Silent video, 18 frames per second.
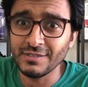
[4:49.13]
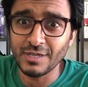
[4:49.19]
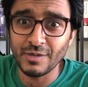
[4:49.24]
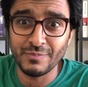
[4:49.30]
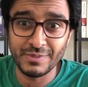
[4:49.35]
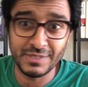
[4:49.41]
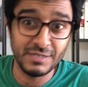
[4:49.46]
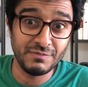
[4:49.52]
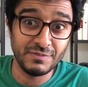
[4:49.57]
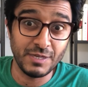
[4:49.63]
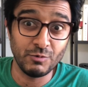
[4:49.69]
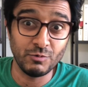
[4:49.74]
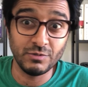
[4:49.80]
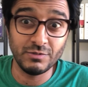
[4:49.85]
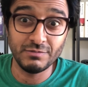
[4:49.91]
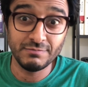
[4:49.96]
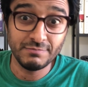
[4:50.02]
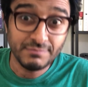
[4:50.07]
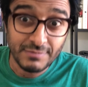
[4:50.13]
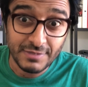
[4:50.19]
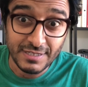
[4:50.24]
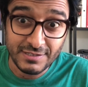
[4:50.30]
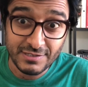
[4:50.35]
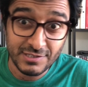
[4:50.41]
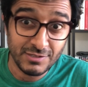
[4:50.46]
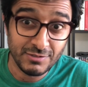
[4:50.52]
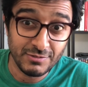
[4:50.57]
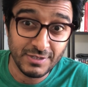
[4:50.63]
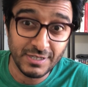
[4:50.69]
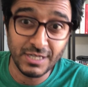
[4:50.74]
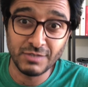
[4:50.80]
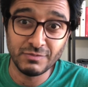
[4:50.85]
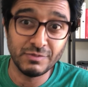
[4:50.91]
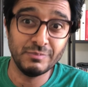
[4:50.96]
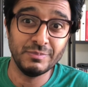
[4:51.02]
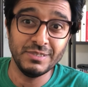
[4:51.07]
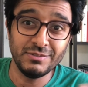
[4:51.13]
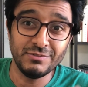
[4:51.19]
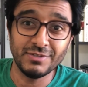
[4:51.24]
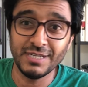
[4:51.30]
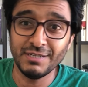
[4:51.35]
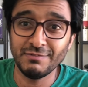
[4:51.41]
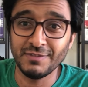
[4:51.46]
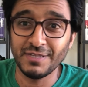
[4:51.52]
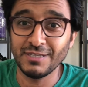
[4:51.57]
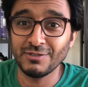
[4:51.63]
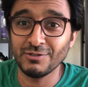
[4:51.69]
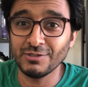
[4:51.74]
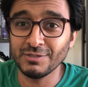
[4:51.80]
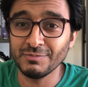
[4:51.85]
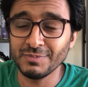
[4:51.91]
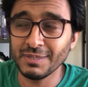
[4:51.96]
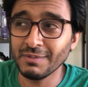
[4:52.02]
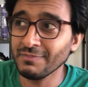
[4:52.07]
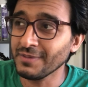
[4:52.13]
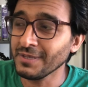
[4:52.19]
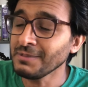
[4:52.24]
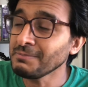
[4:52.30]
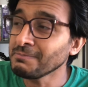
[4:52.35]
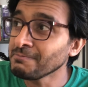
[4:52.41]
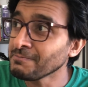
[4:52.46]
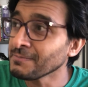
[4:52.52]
I believe they will listen to the government, right? They told him something.